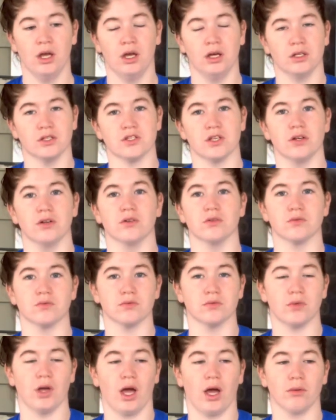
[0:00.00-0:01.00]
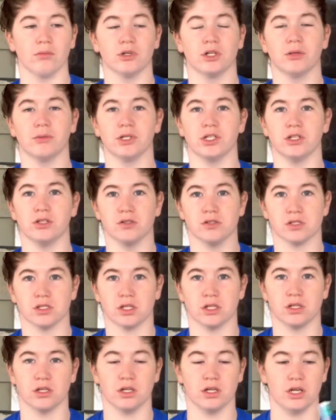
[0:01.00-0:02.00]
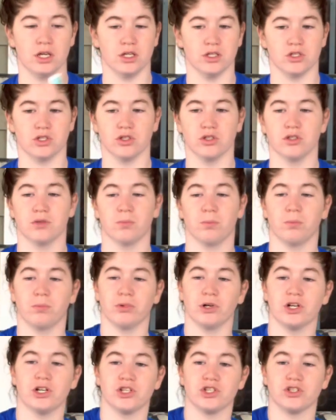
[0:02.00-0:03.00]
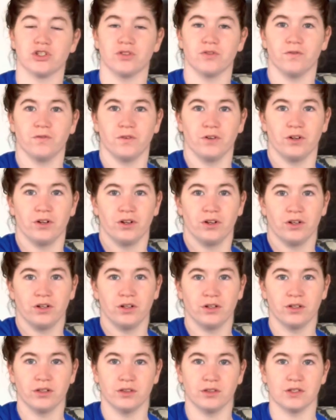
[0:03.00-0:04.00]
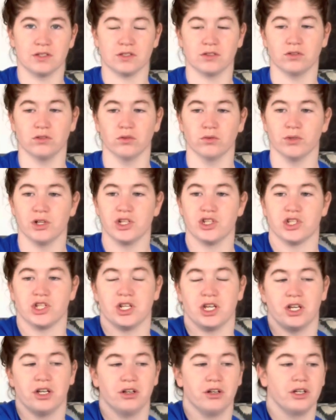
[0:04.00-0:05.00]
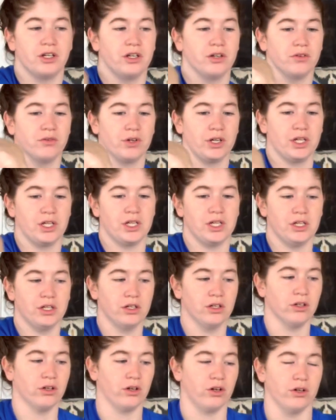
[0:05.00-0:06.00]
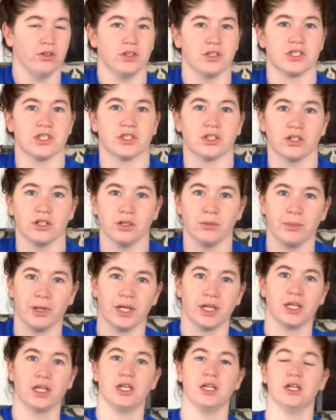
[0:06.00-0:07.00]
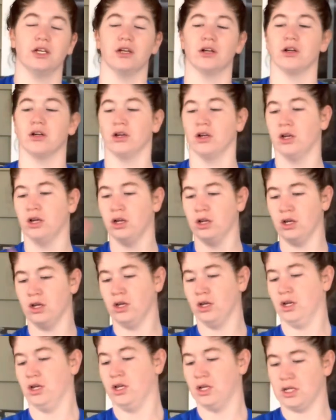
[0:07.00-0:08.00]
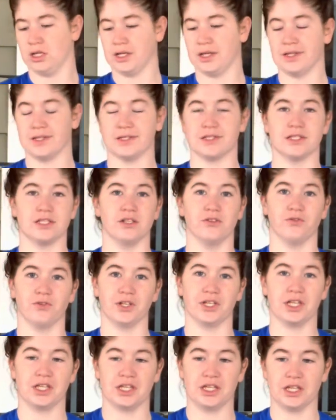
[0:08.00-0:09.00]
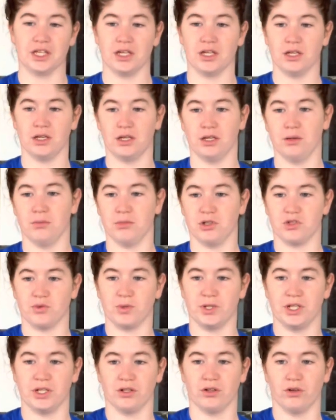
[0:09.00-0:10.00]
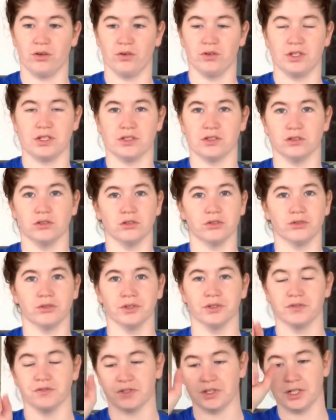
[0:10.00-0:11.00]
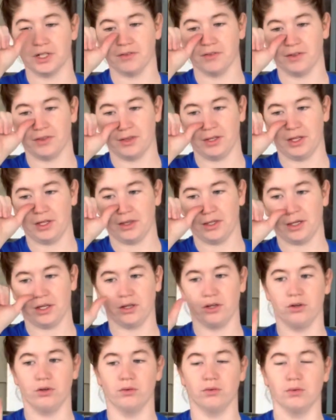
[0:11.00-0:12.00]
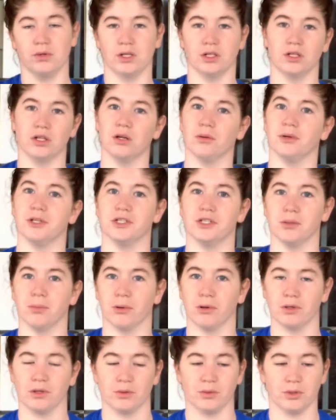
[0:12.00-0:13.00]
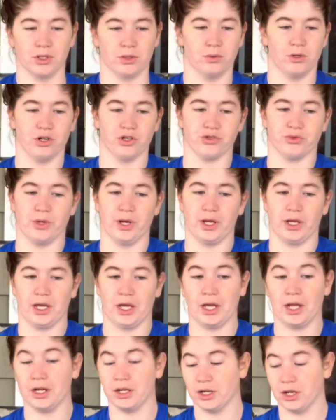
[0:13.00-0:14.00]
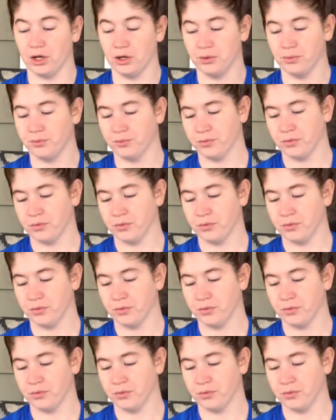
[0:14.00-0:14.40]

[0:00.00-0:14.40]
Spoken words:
So I'm going to be using a toothbrush for this little rigid area right here on the skirt back here, and see if we can get in between all these little grooves and everything that go a little bit deeper than what a wash rag can go.